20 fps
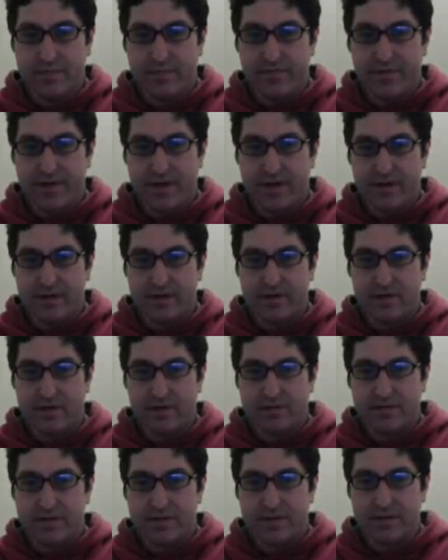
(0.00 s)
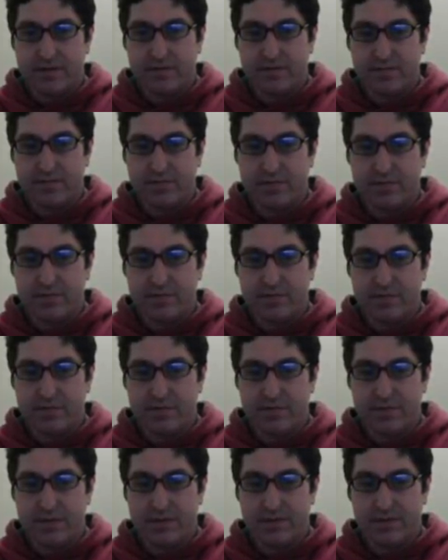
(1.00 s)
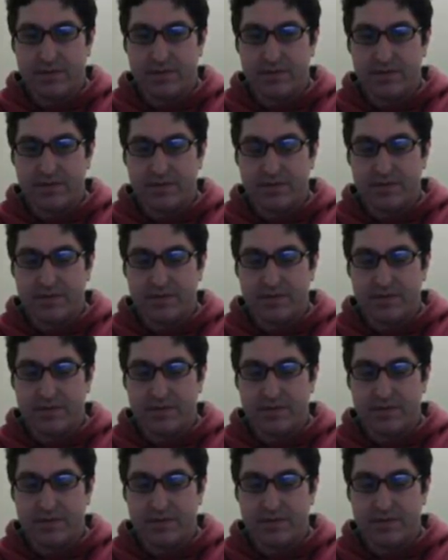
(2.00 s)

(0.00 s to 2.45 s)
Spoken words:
In fact, don't sell boot, don't sell those.